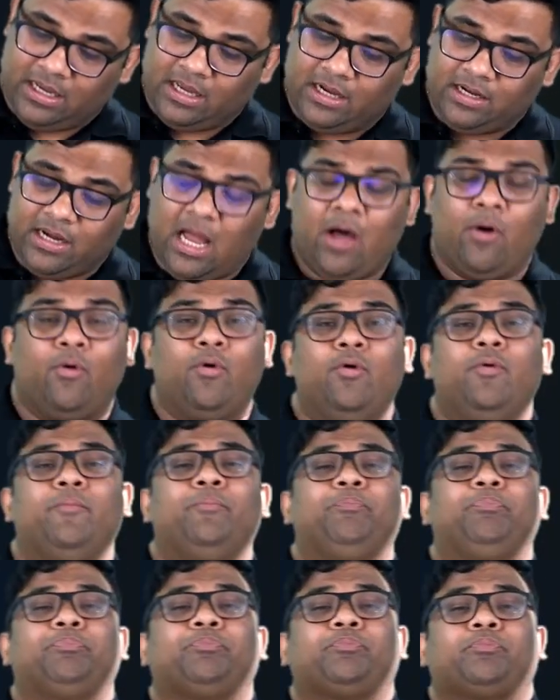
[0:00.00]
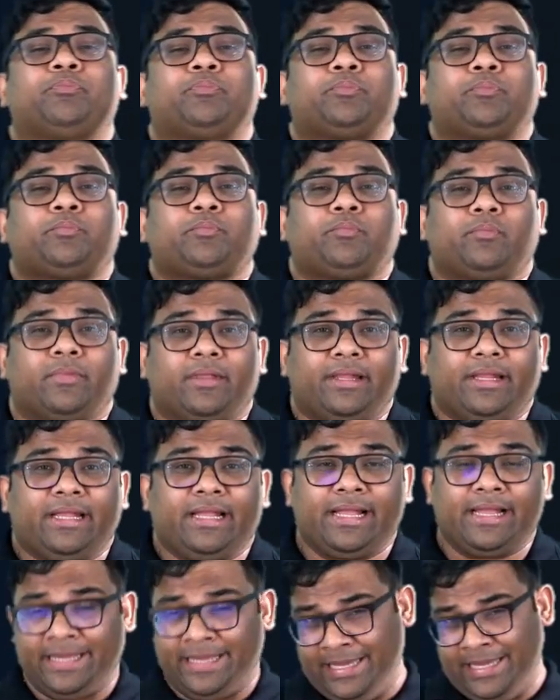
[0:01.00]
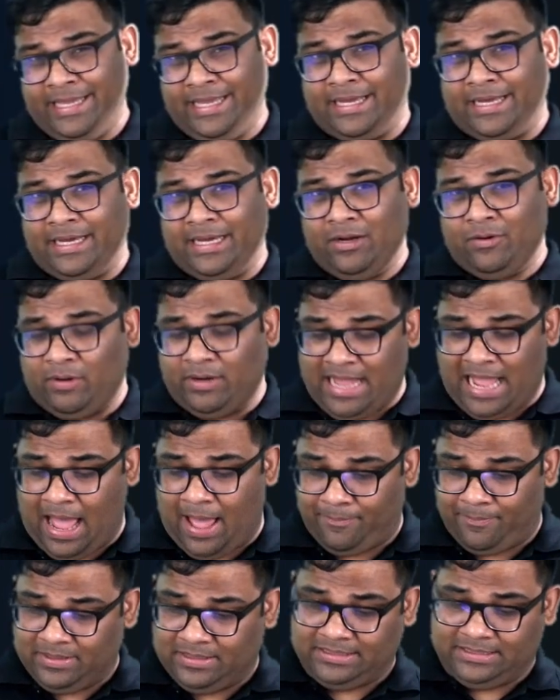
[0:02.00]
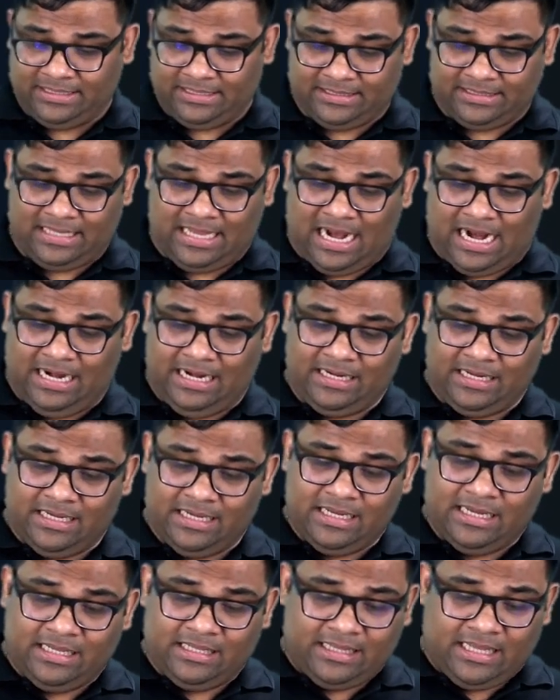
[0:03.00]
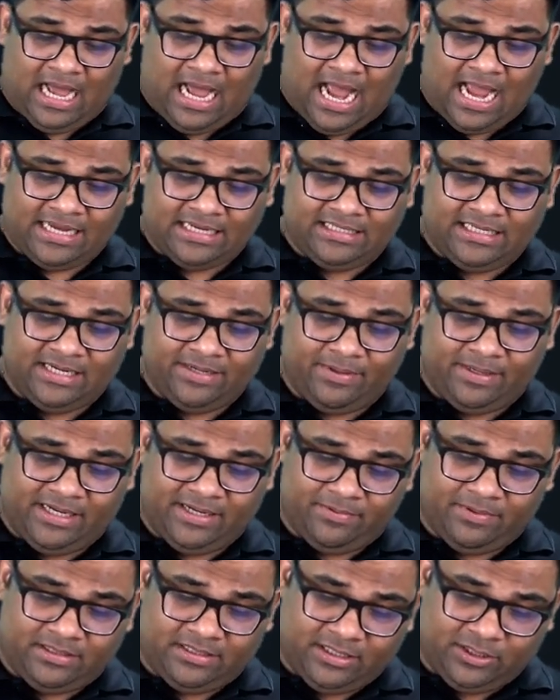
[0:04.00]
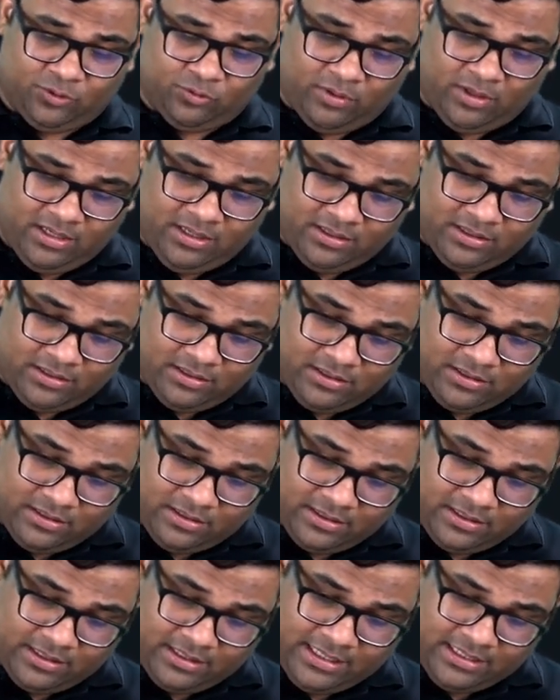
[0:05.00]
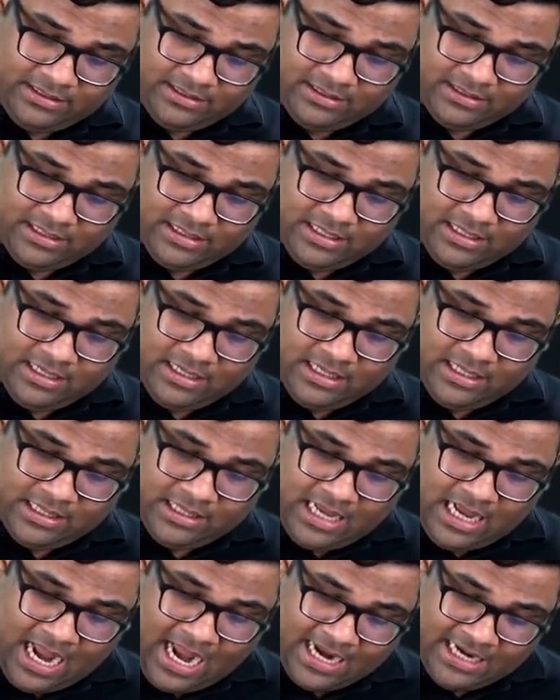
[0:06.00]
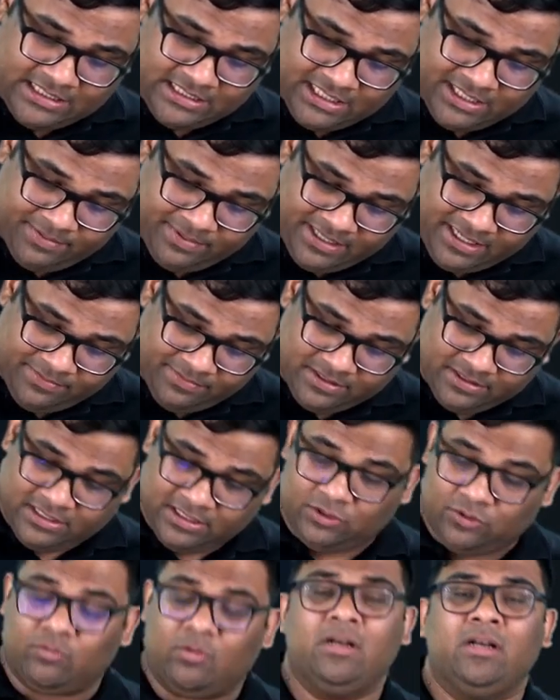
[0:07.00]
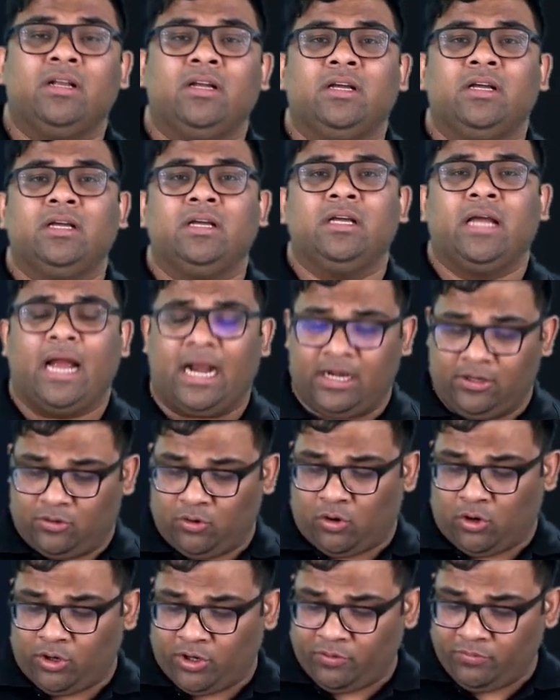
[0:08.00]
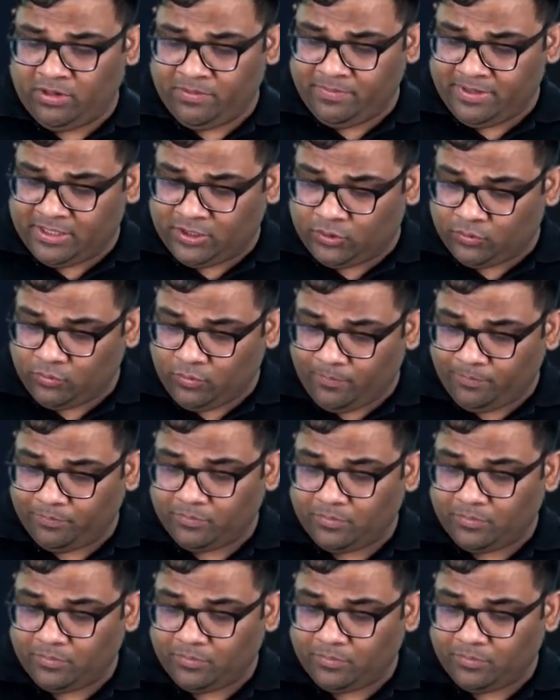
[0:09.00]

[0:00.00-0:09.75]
Now, here what happens is that the highest derivative is this one. Yes. The highest derivative is this one, and the order will be 2.